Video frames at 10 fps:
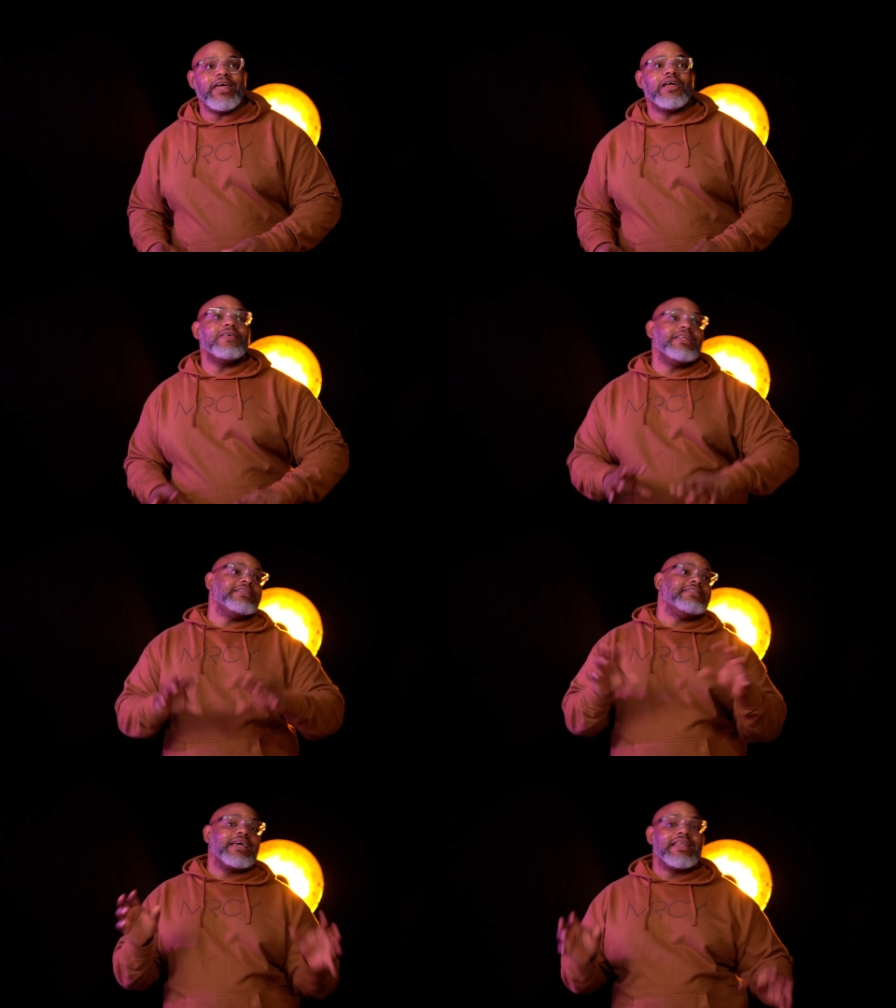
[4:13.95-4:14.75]
including
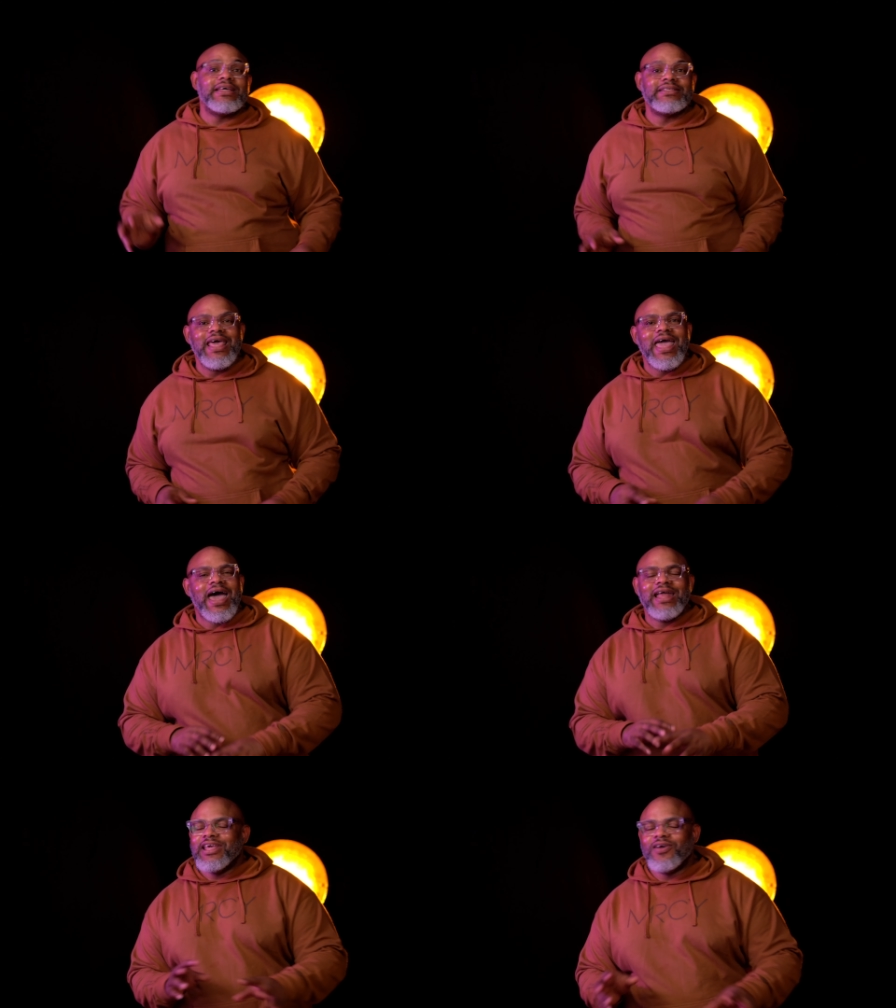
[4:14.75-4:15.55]
sickness
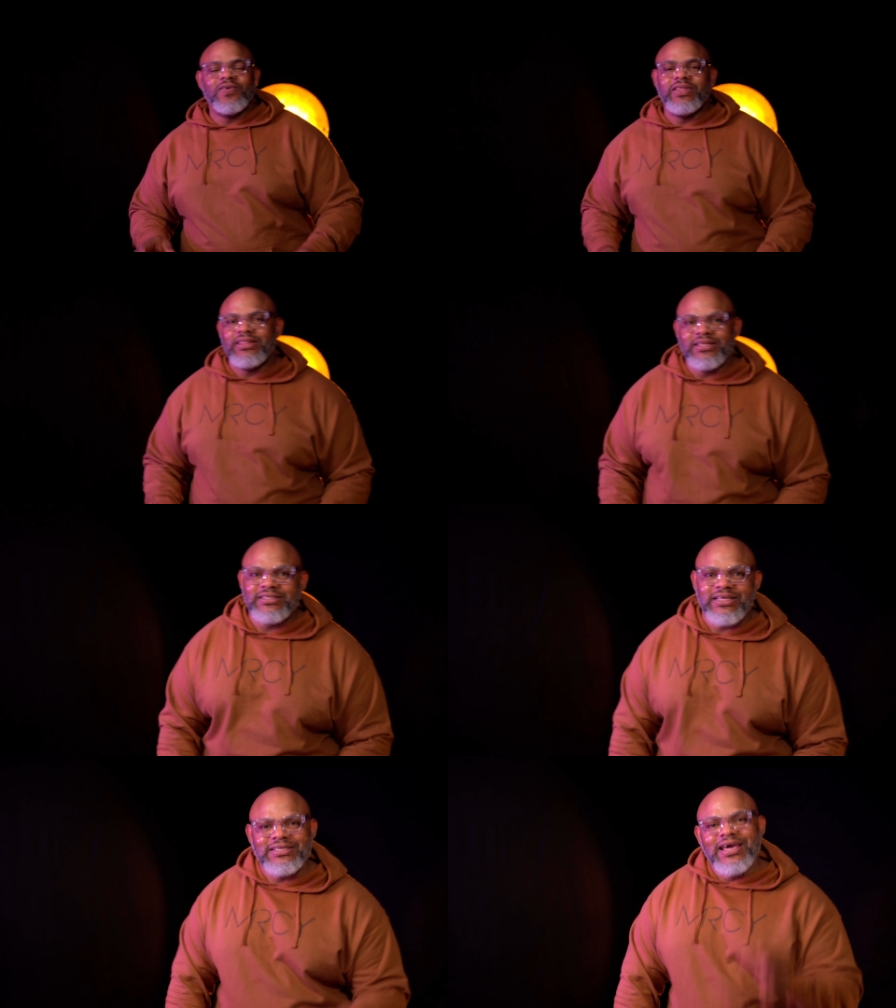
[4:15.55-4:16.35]
and including
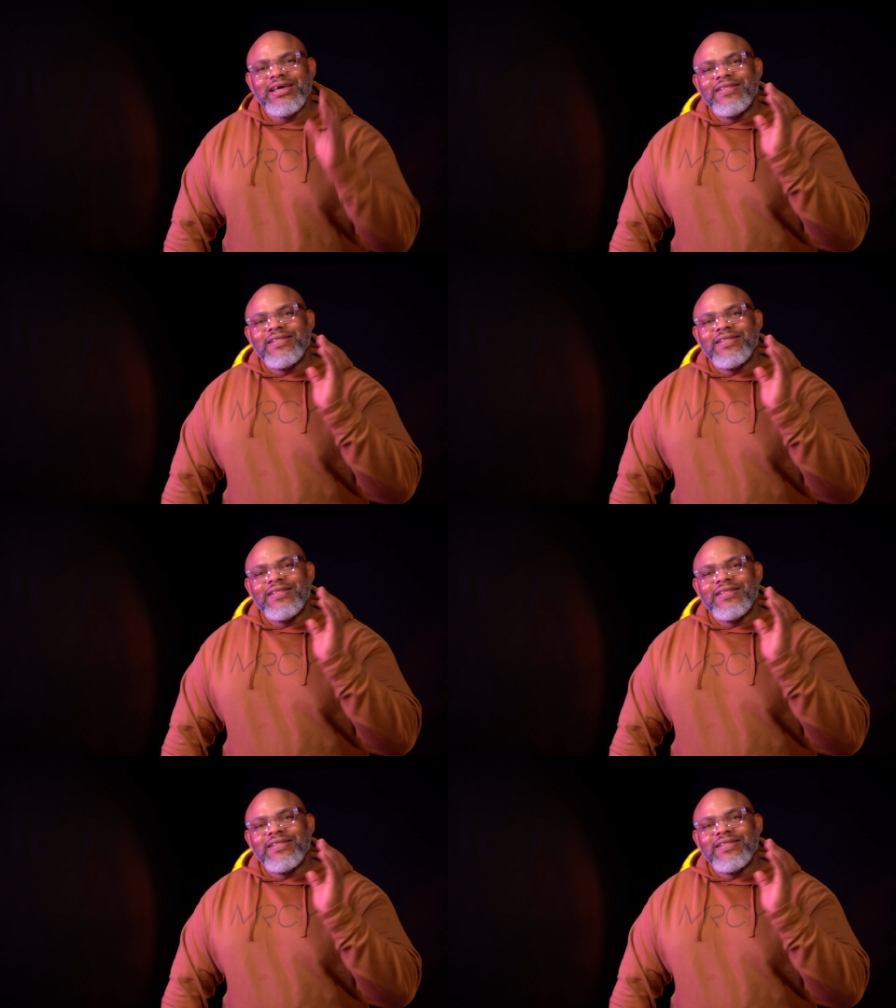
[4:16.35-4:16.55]
disease.